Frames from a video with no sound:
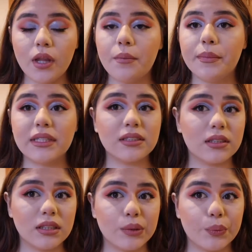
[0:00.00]

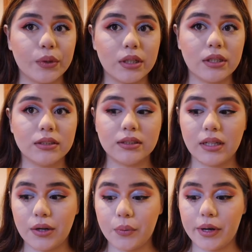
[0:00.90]
basically what it is that
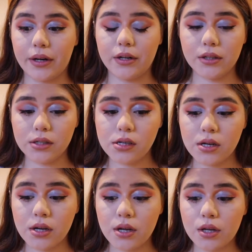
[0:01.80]
I wear.
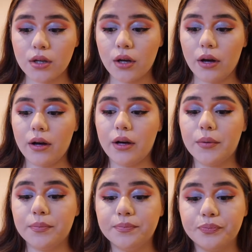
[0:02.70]

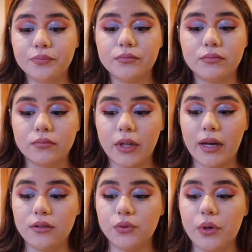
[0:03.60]
I
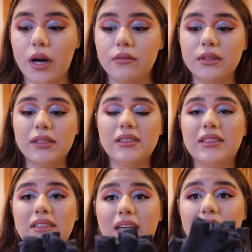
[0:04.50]
do have these
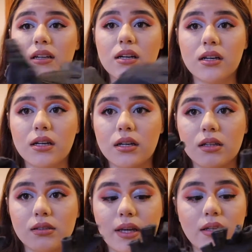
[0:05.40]

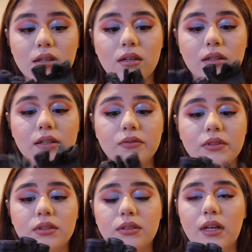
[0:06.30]
Nike
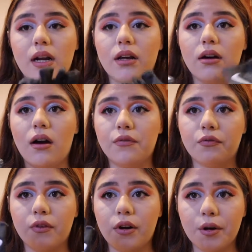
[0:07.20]
gloves that I got
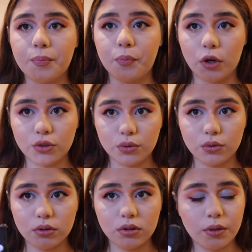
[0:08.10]
from
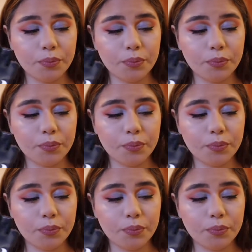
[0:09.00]
Marshall's